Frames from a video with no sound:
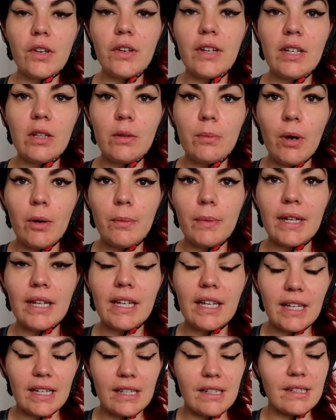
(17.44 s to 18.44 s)
hill
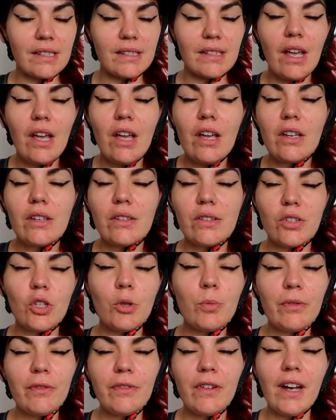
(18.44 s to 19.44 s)
bombing is
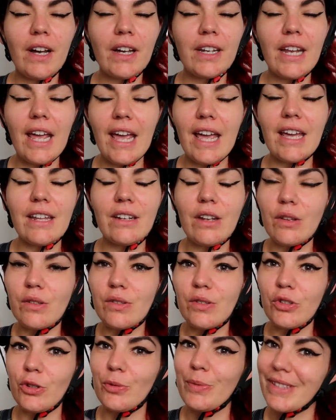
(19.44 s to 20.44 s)
super fun and
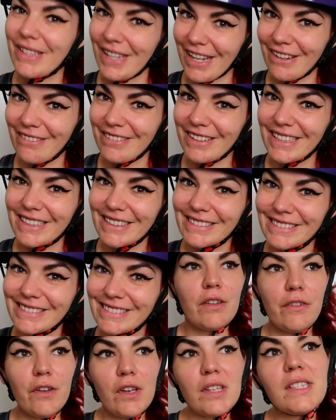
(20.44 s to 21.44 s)
super scary.
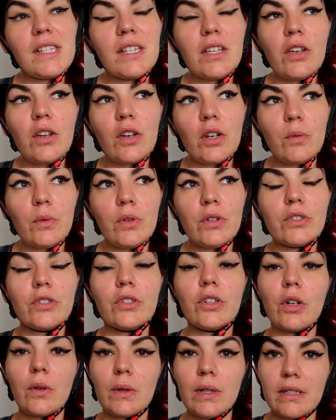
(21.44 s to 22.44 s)
The first thing you're going to want to
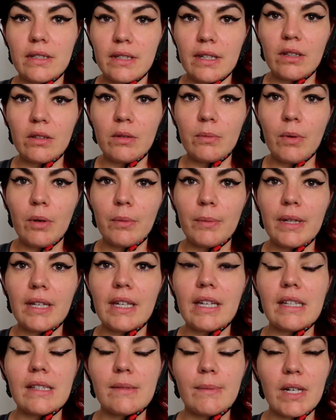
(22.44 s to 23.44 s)
do going into hill
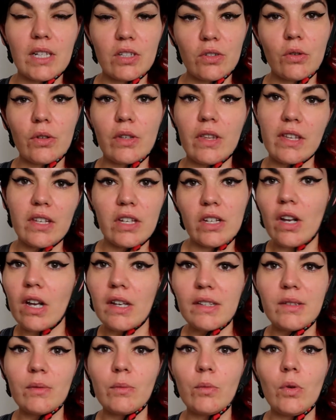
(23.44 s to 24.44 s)
bombing is make sure that you're
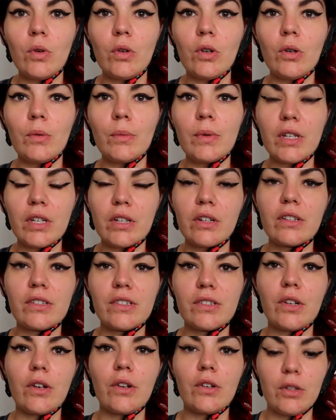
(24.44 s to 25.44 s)
nice and warm. You
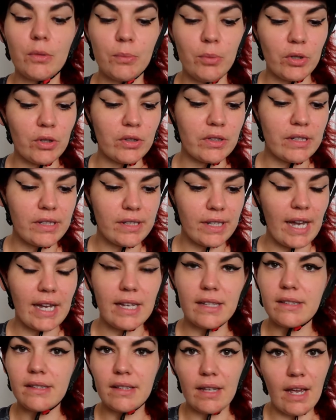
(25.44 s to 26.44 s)
just don't put on your
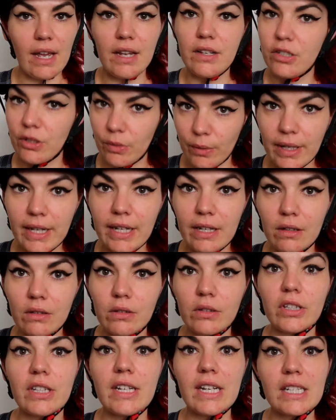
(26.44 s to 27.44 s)
skates and do a
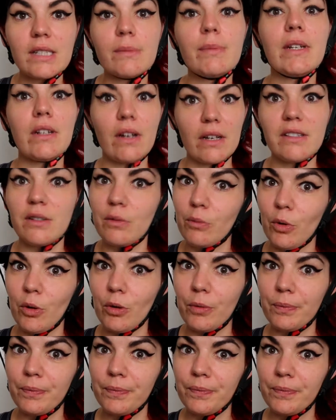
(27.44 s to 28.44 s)
hill. You need to be nice and
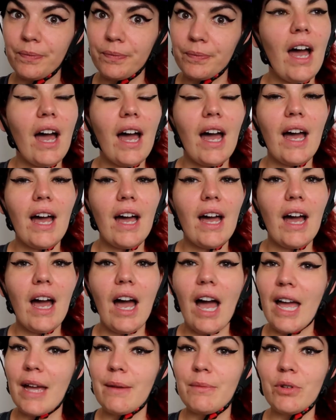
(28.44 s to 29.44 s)
warm.
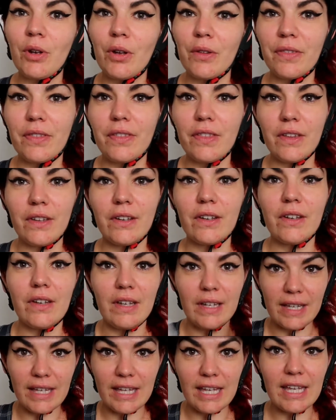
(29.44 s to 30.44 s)
I am not
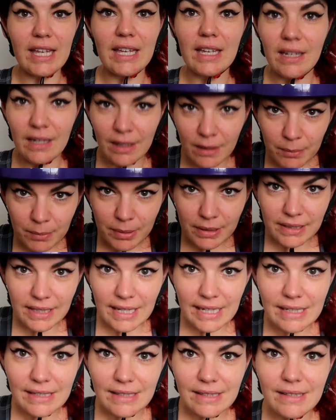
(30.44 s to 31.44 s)
the gear
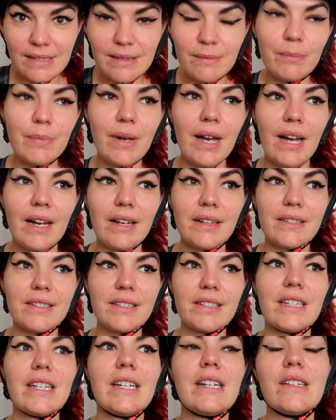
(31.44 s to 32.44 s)
police, but
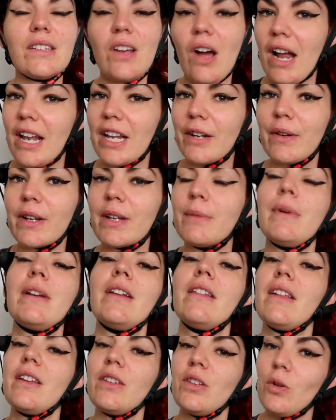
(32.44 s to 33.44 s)
it is highly
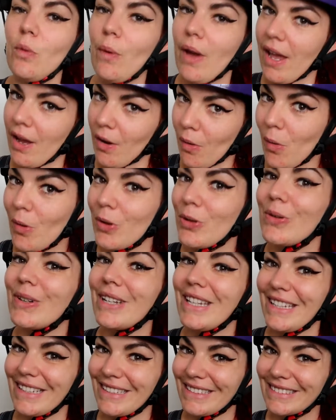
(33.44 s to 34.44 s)
recommended that you wear all your
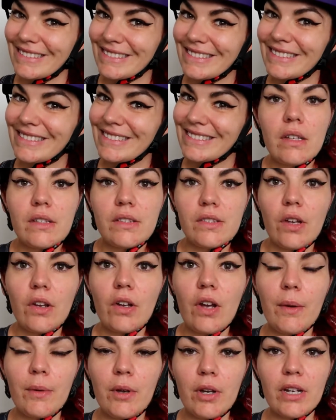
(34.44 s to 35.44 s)
gear. So
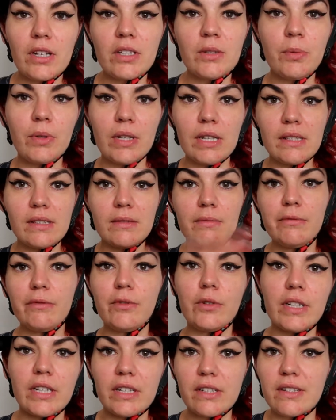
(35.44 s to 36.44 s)
I'm going to put in some
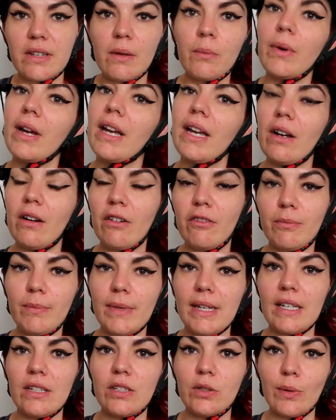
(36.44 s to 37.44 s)
footage somewhere of
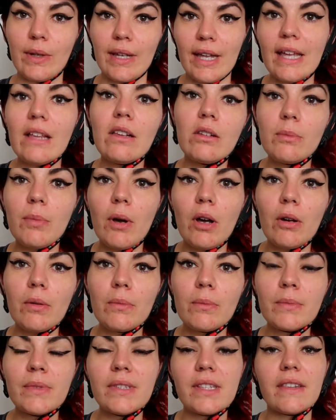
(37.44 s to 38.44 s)
me doing hill
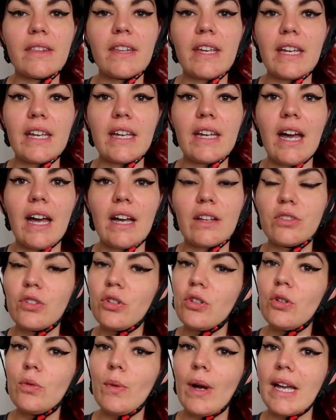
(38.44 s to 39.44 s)
bombs. There are
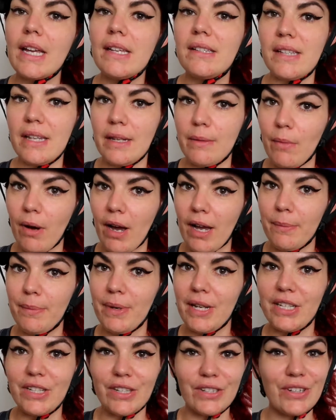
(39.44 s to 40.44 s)
two ways, in my
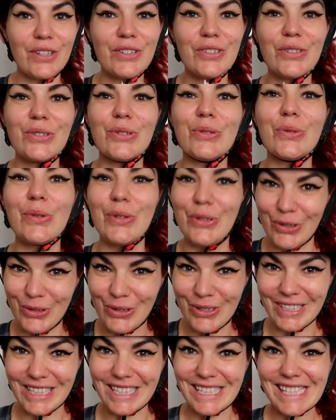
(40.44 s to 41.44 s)
opinion, to
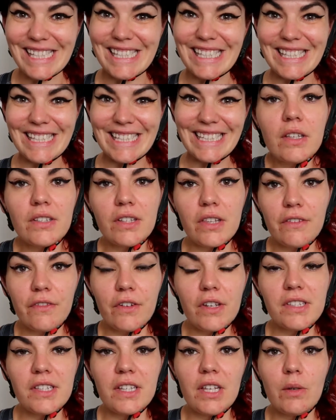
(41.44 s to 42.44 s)
do this. So the
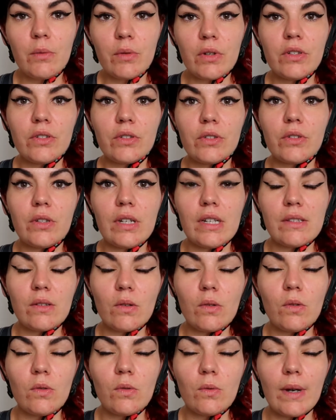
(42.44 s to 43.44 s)
first thing you want to do is
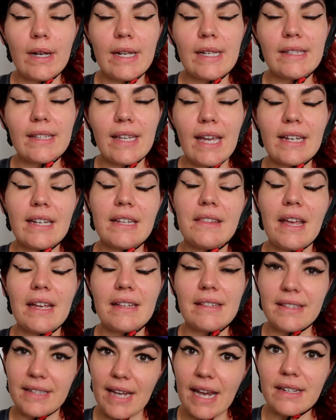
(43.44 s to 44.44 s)
always get in
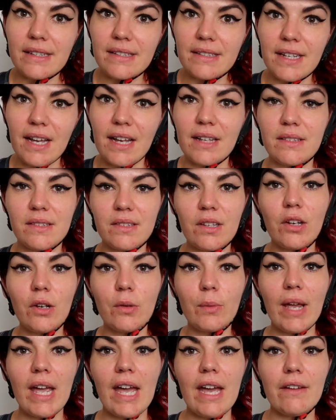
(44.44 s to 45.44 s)
that skater stance. So
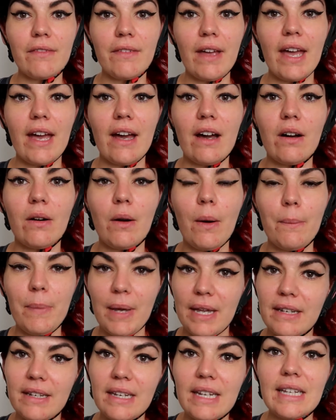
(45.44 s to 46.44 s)
we have our
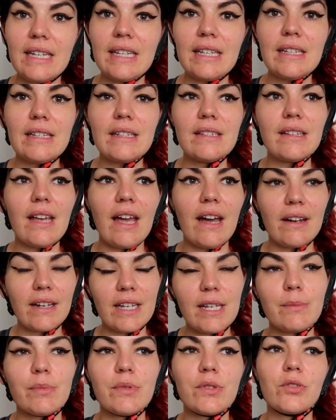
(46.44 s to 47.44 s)
bent knees, our
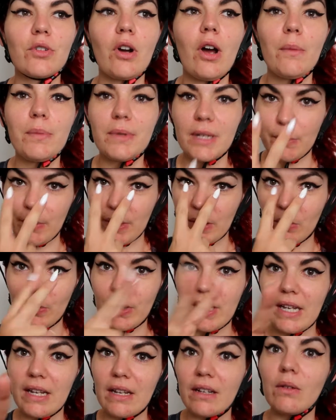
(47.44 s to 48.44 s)
hips dropped, and we're
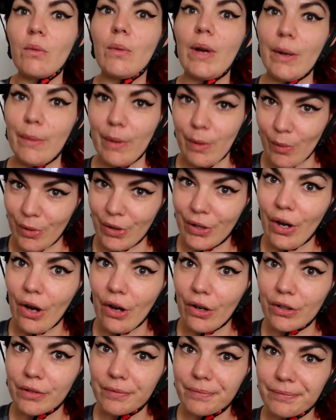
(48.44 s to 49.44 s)
looking where we want to
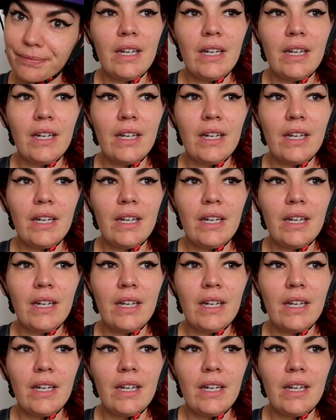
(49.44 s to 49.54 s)
go.